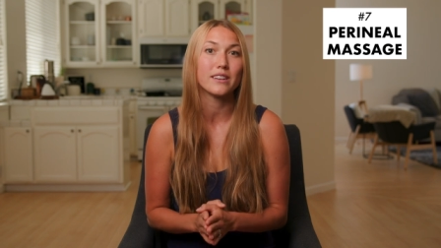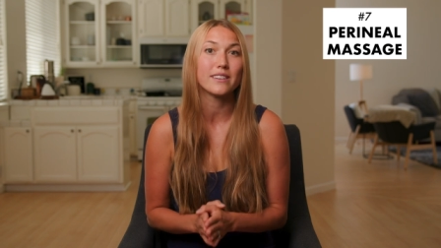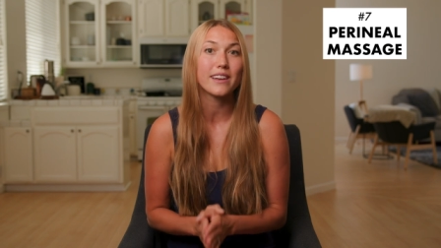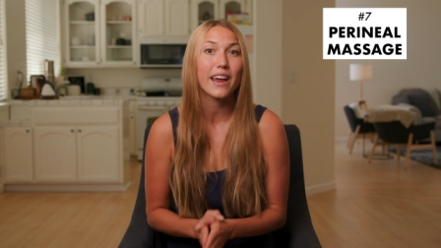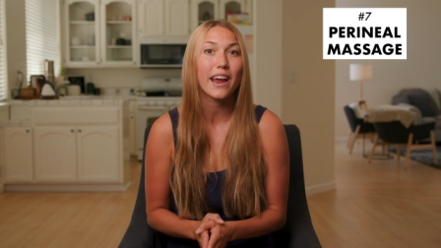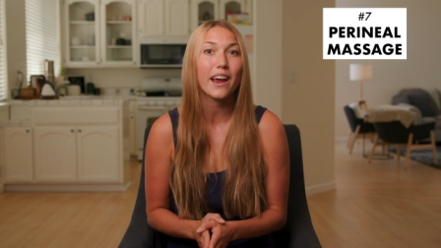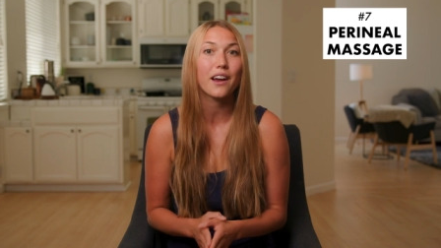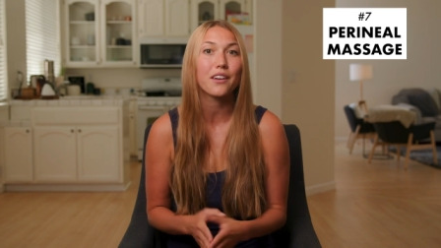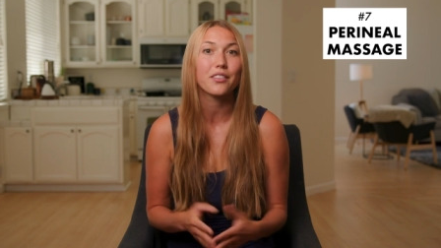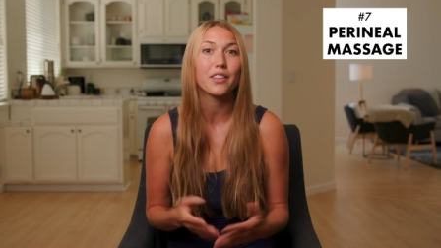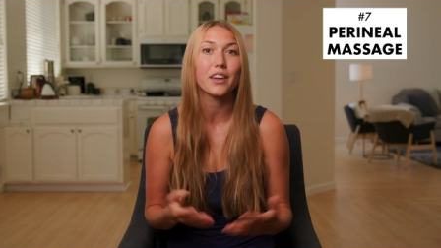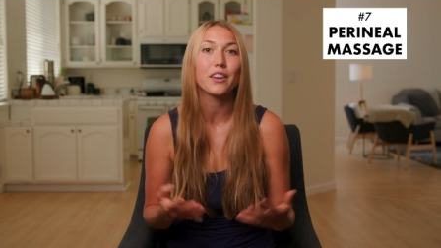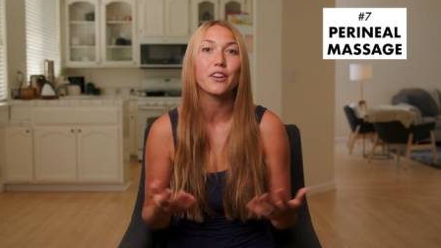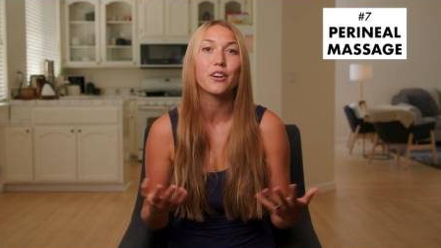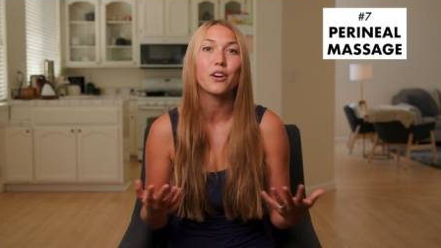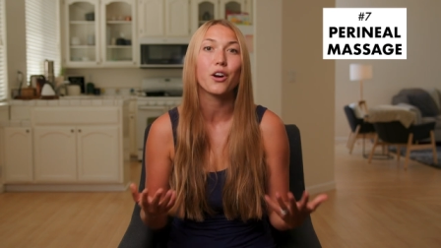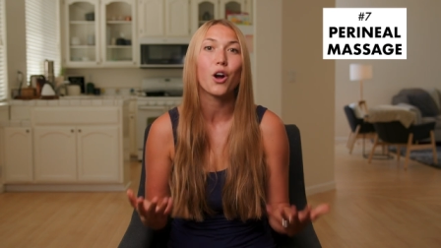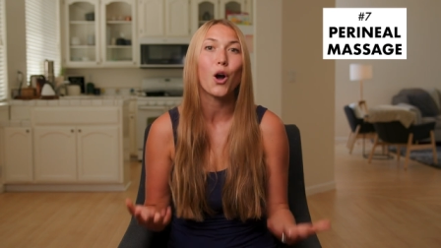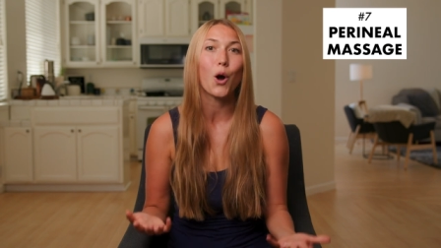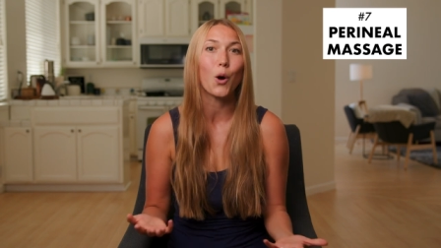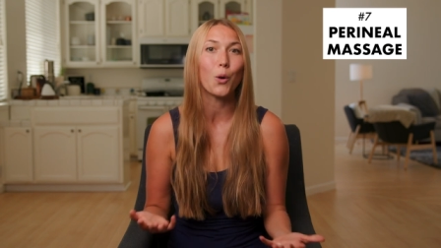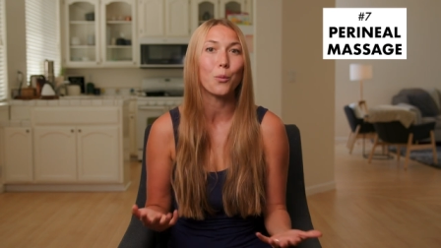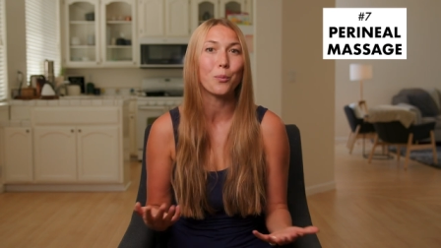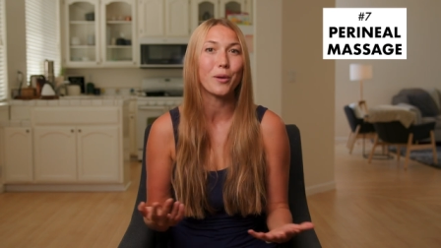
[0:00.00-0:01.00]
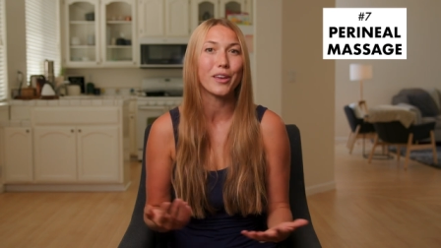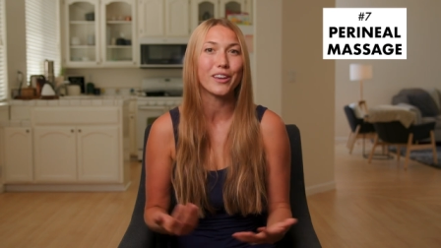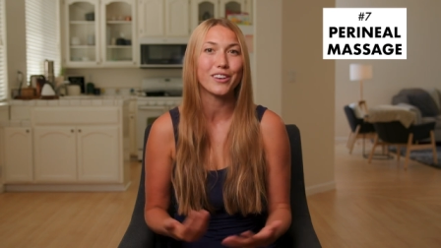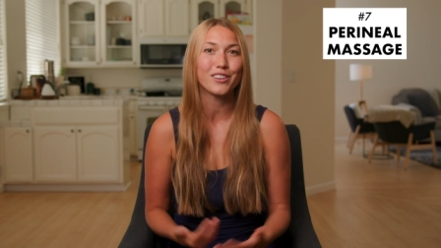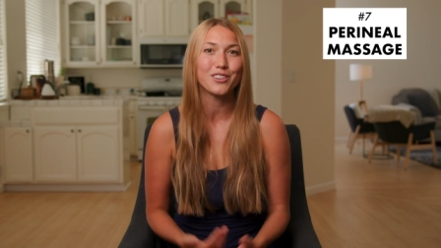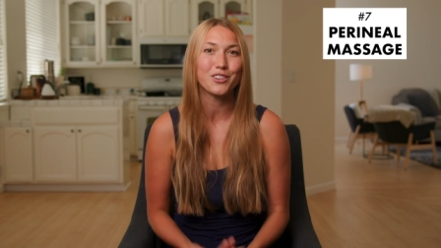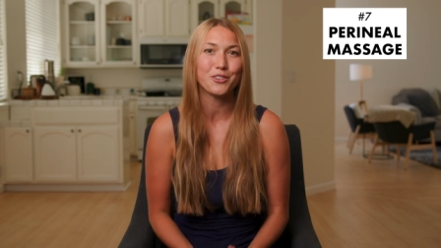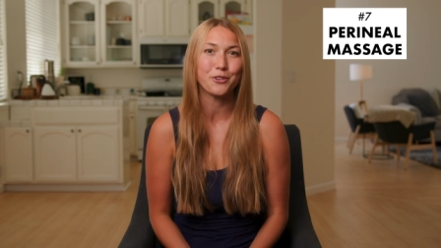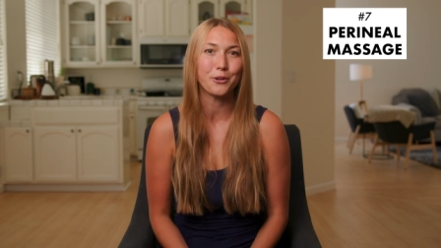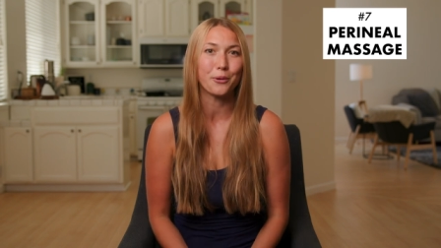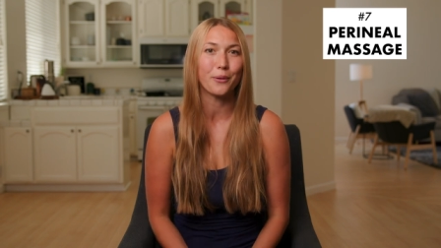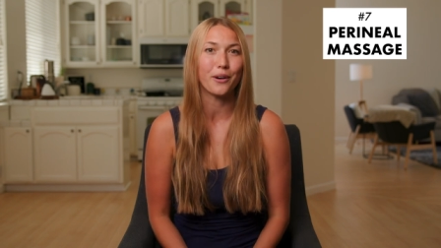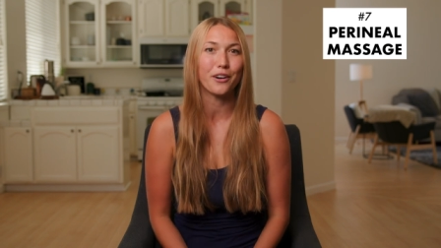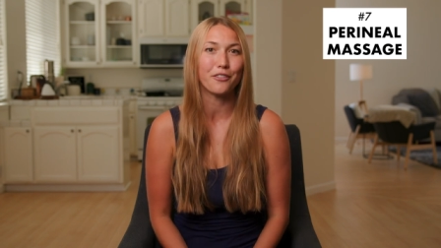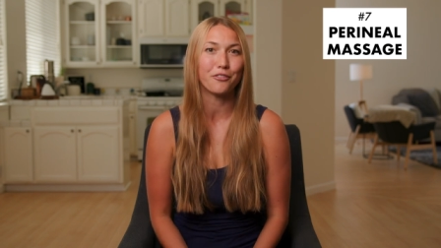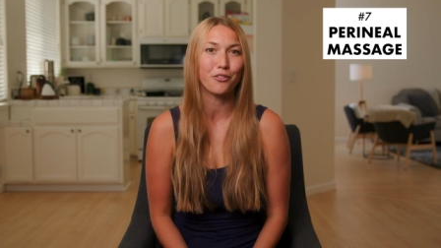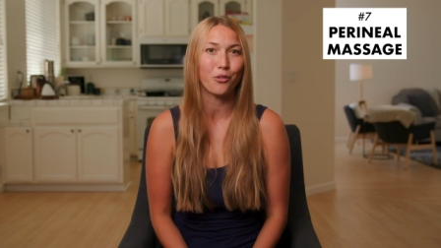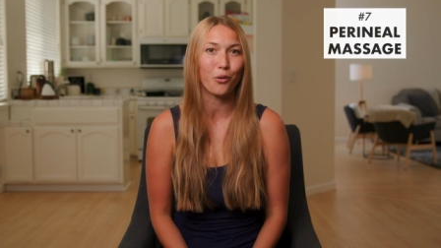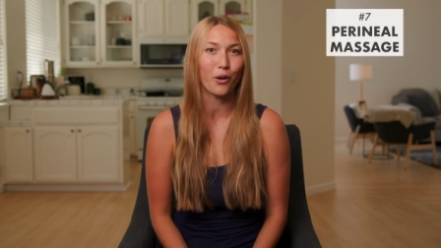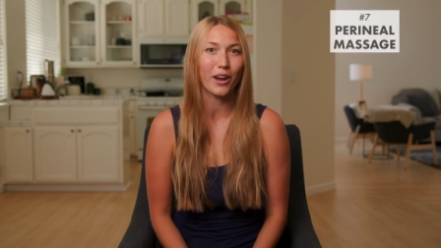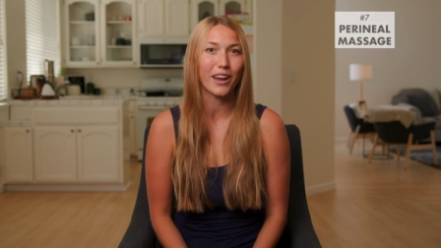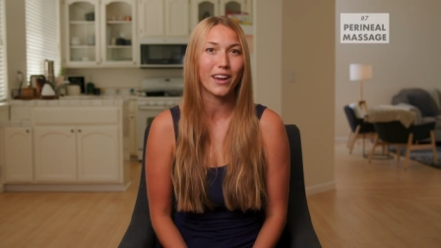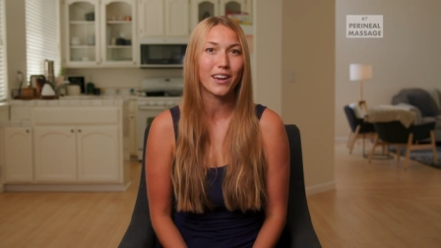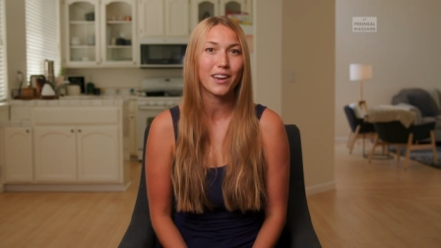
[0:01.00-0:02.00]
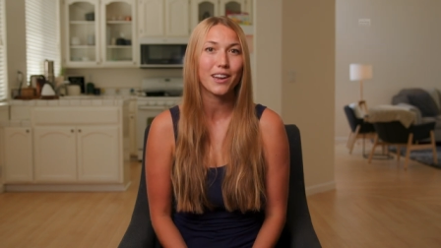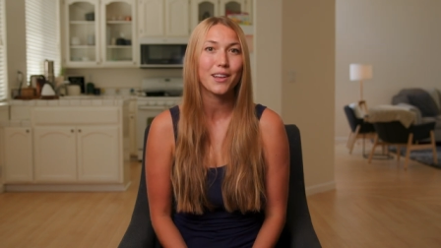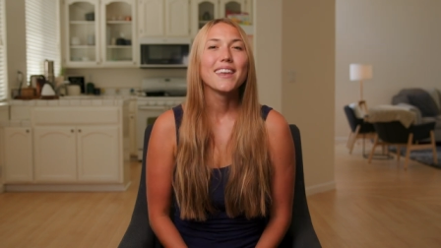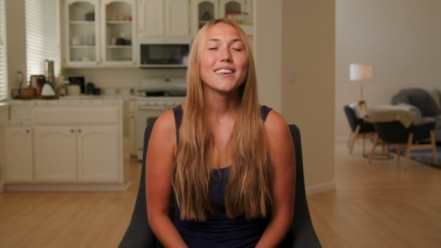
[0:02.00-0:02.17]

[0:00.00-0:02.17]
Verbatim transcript: tear that you're hoping to avoid.